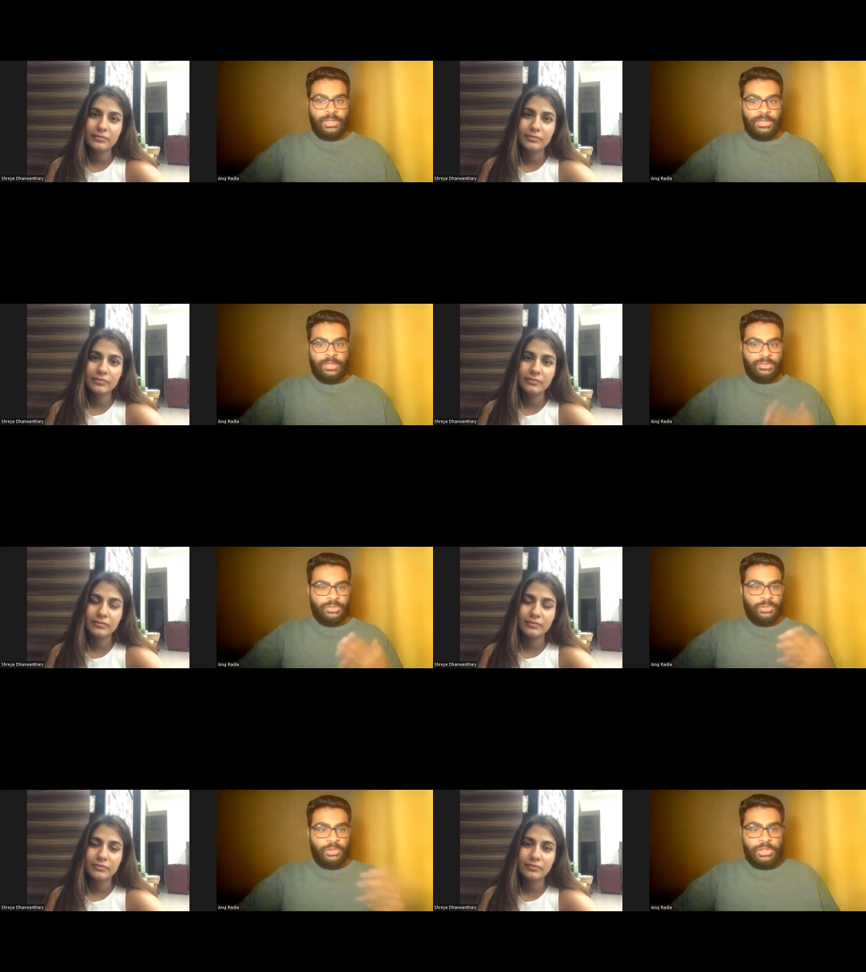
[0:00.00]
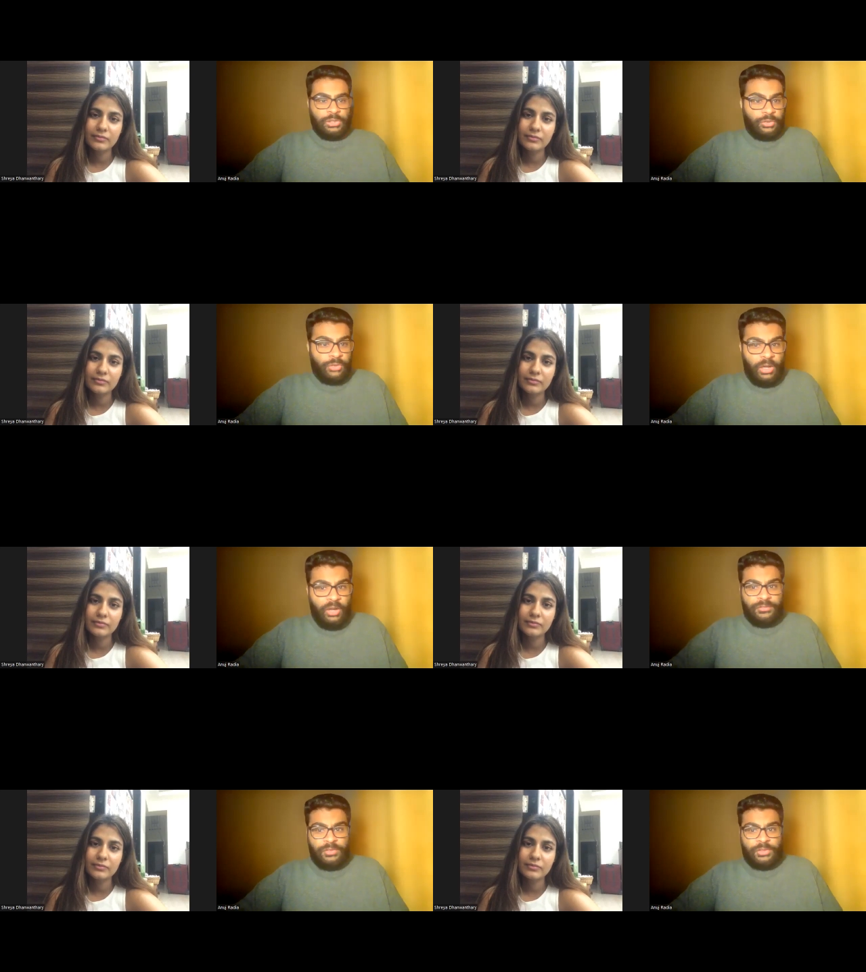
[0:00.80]
Speaker 1: As in your, in your
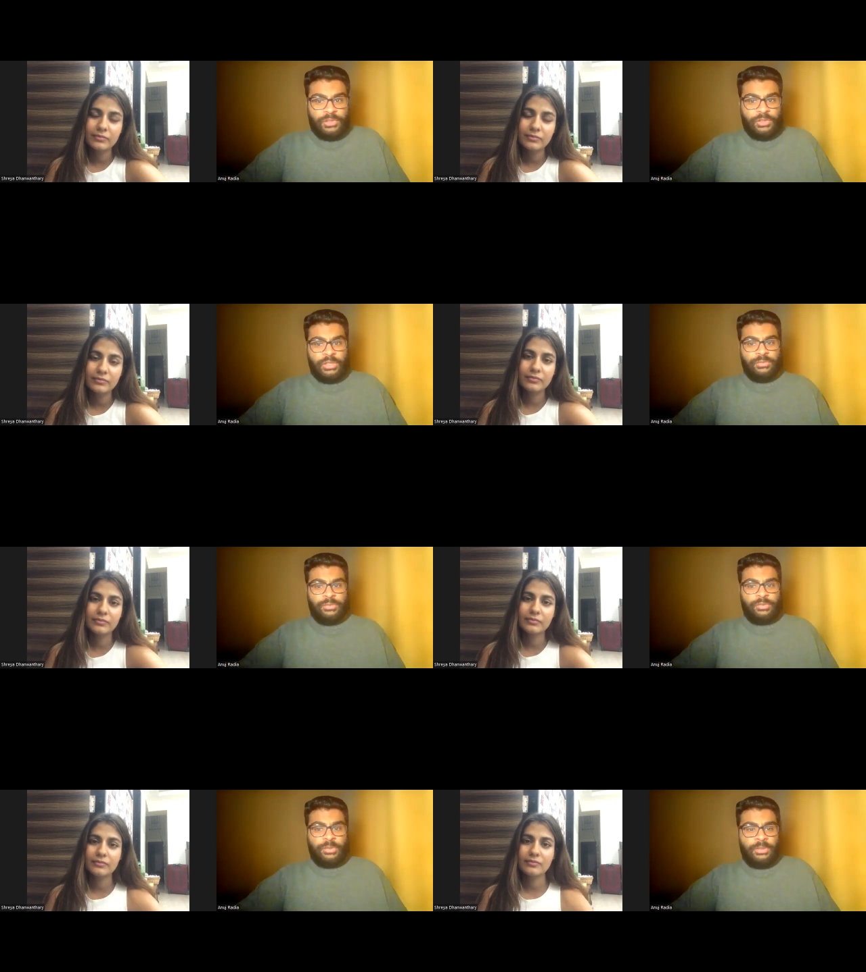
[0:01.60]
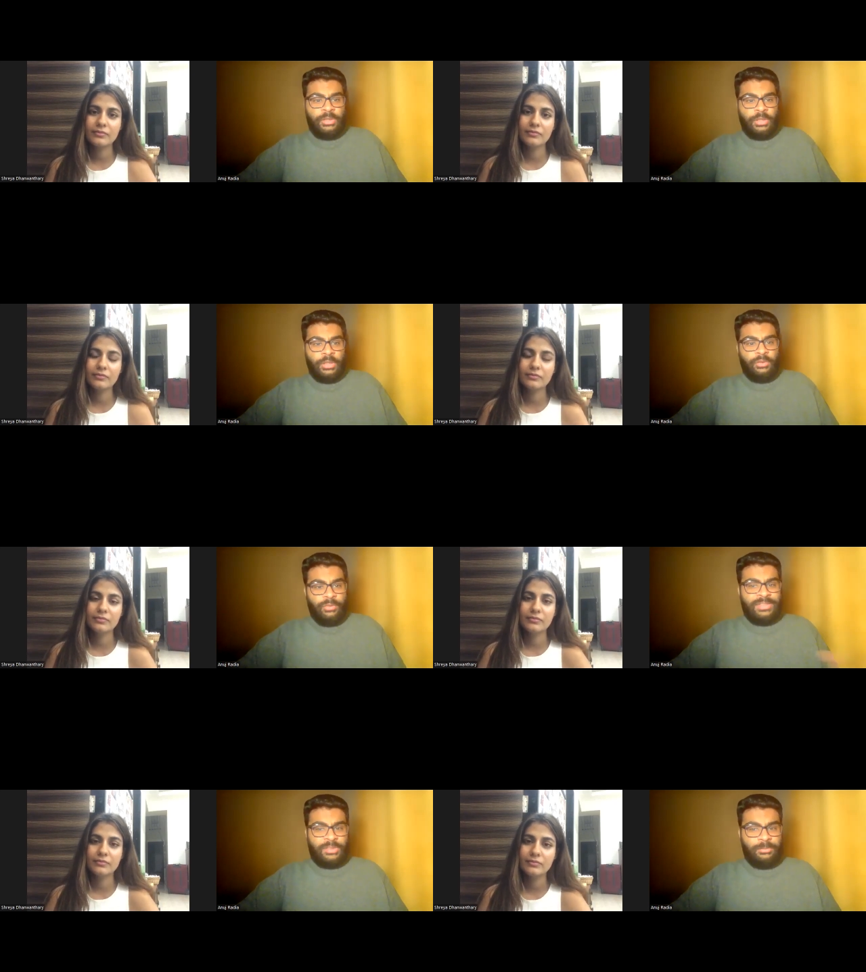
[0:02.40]
craft and, you know, even if someone
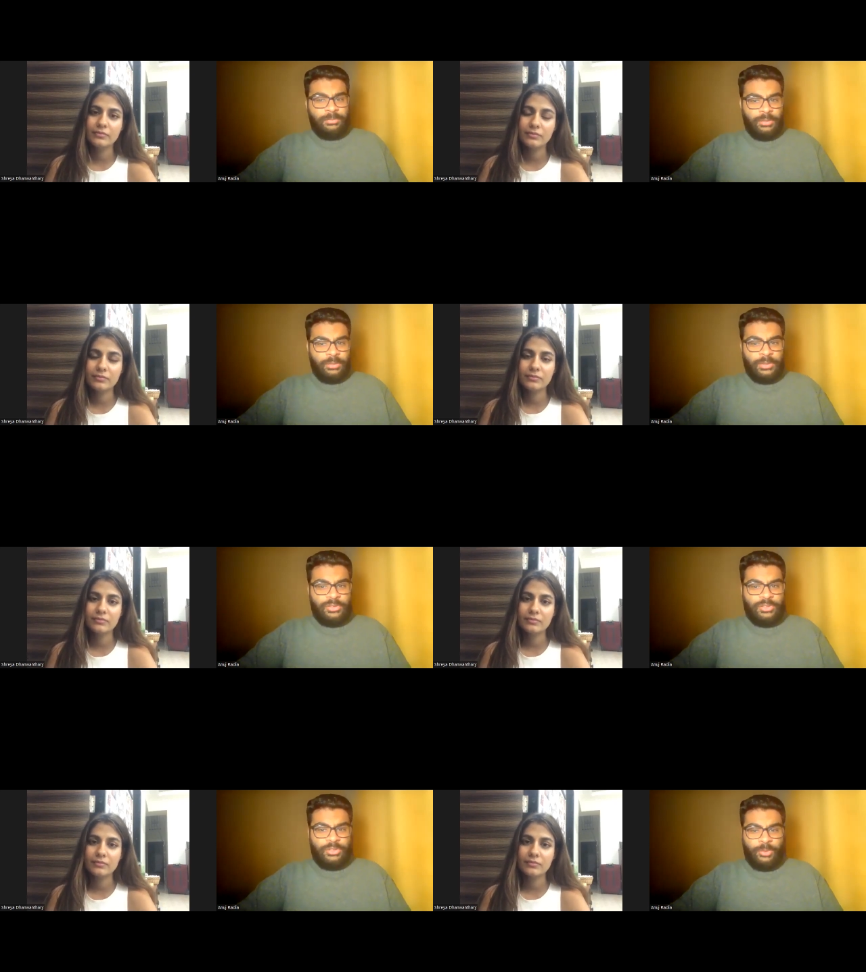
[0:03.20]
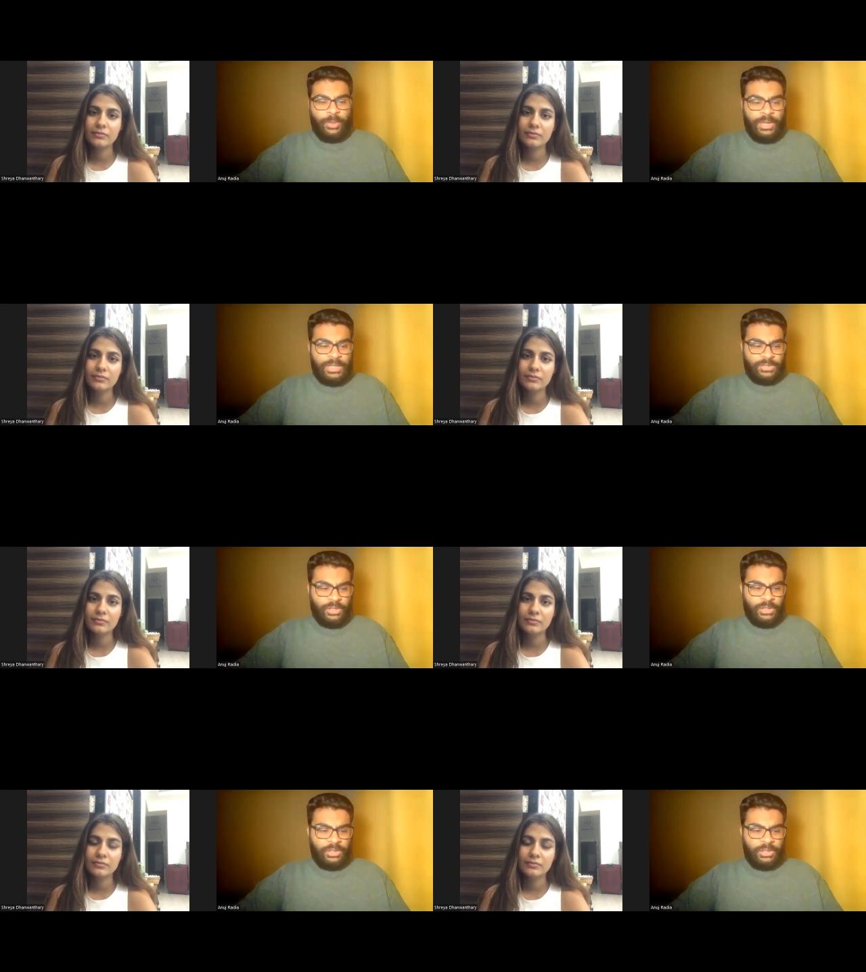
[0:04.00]
writes something which is quite
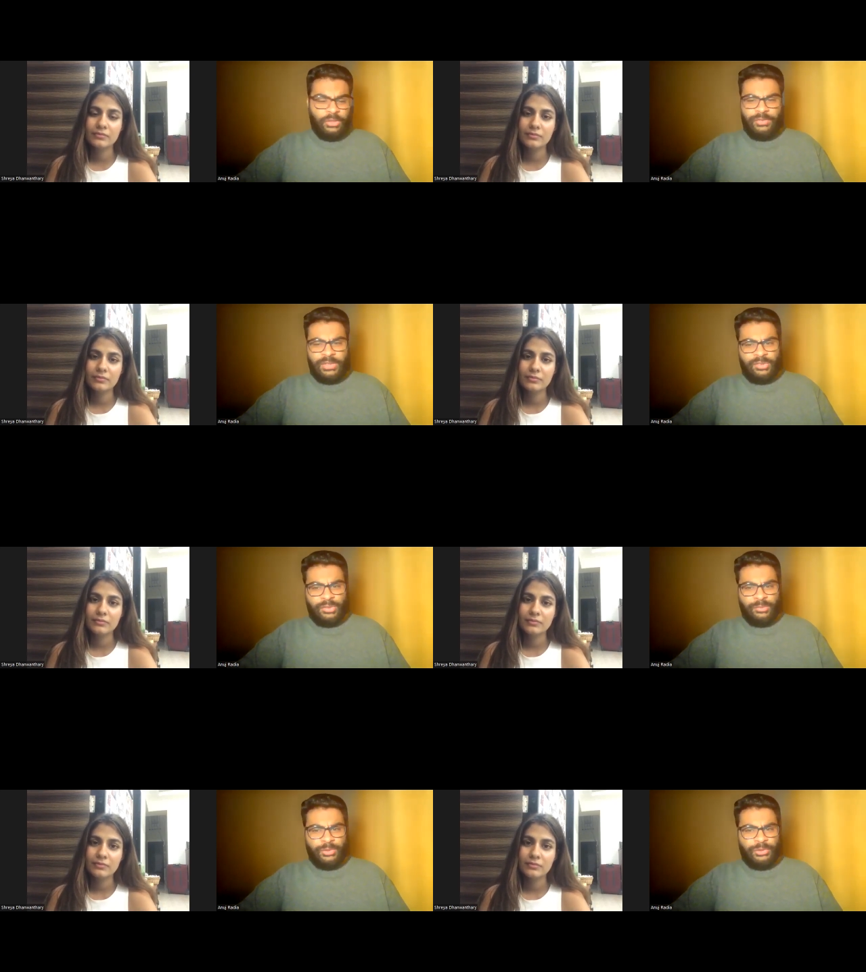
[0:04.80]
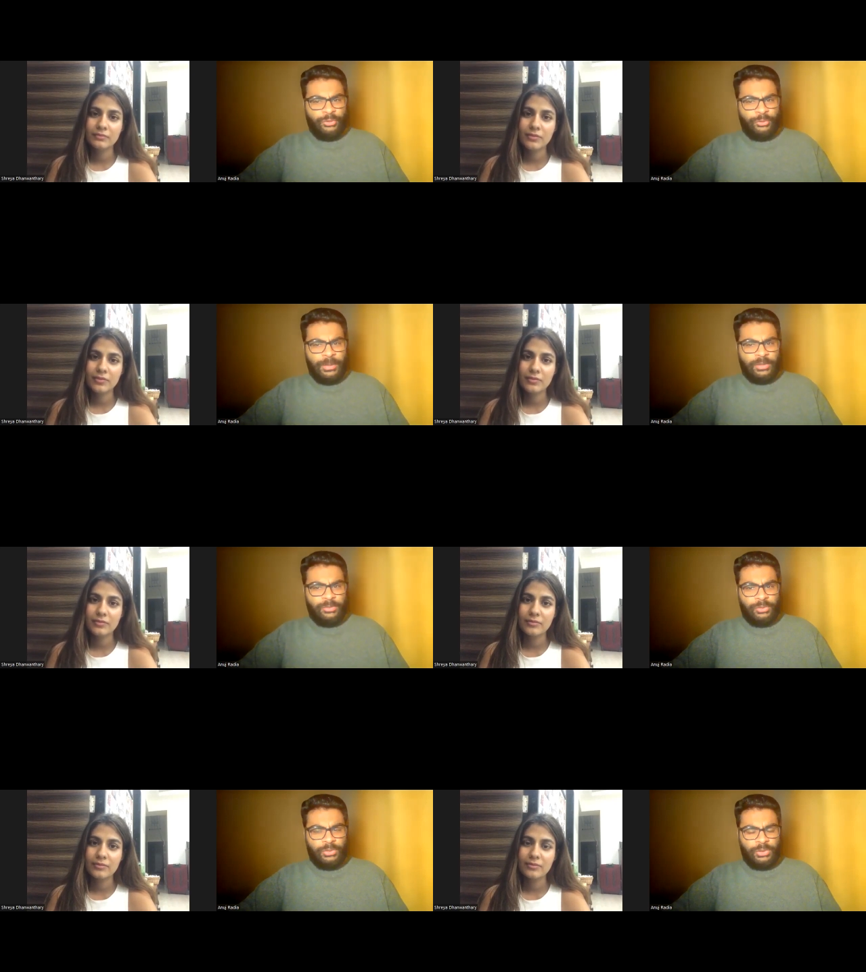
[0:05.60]
uh, offensive or
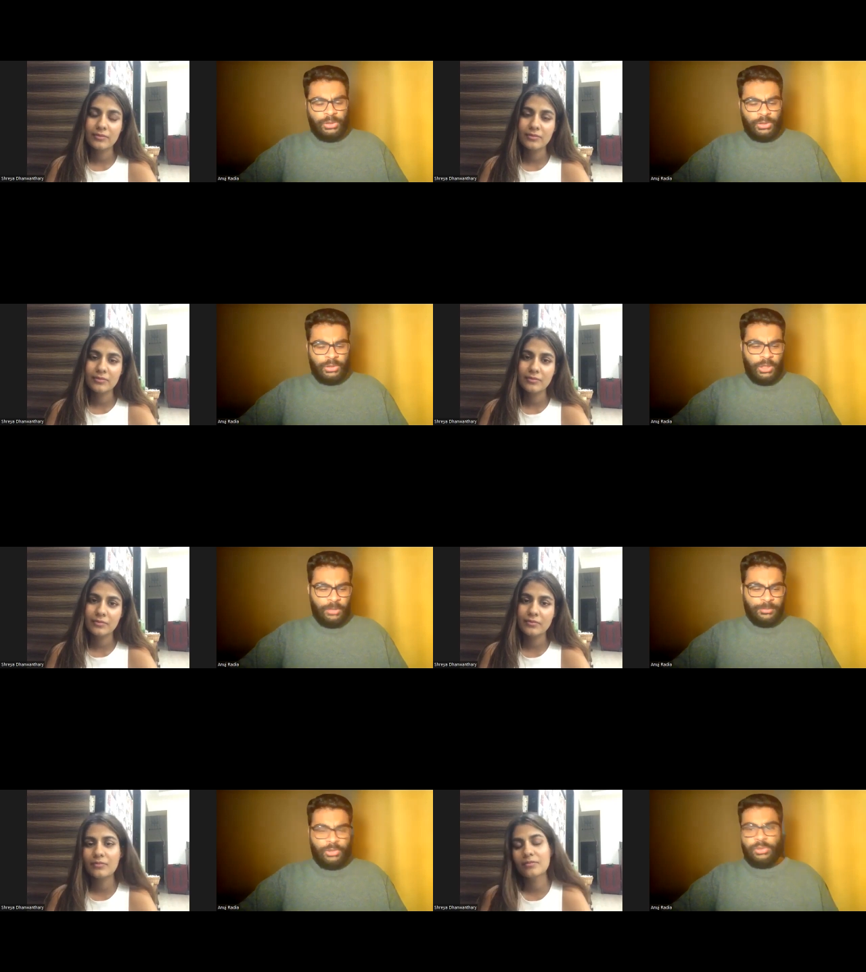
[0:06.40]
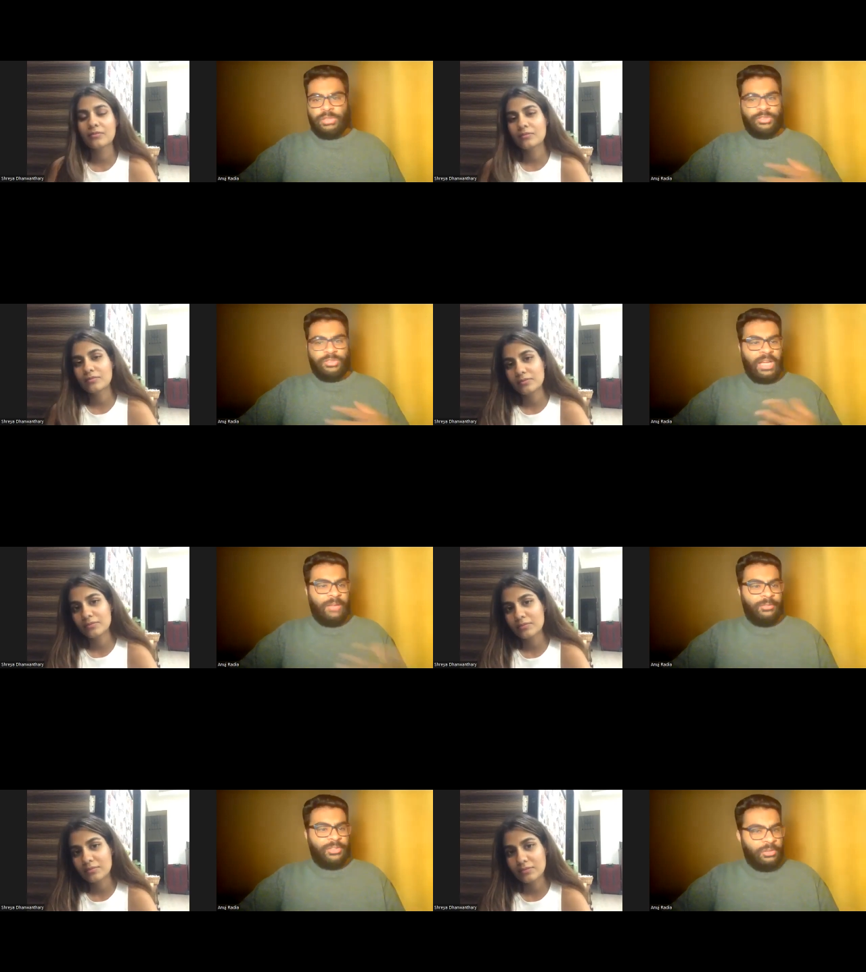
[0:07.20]
disrespectful, um, you can only just
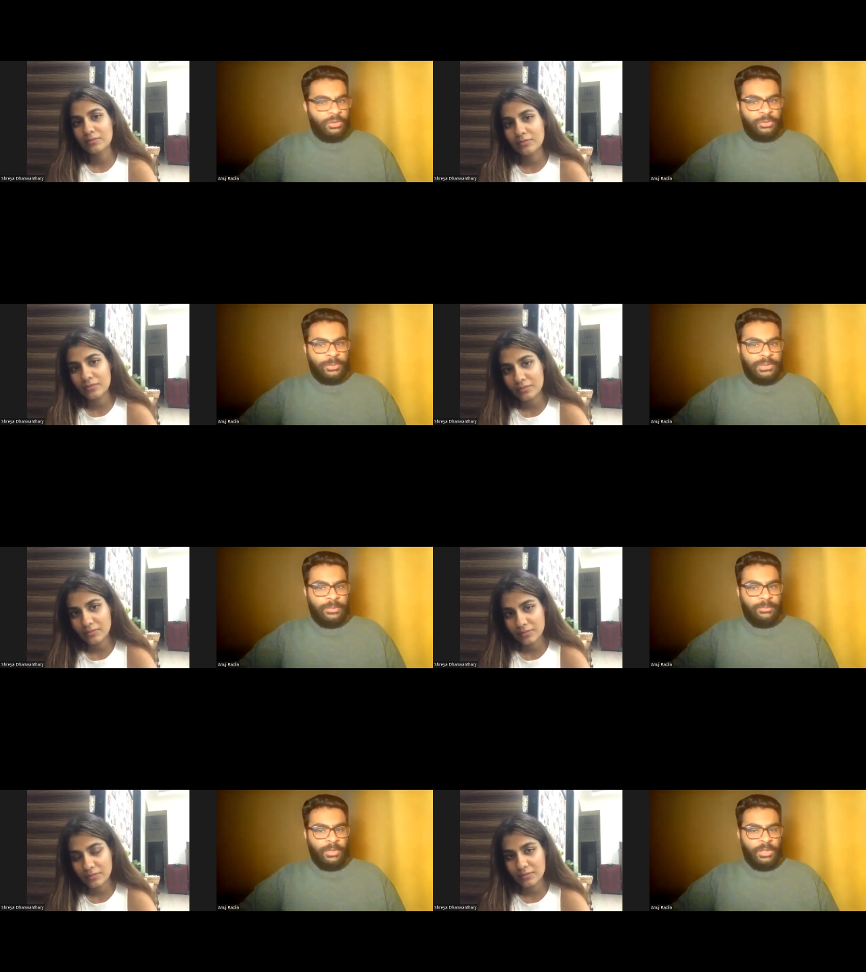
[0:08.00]
have a dialogue with them.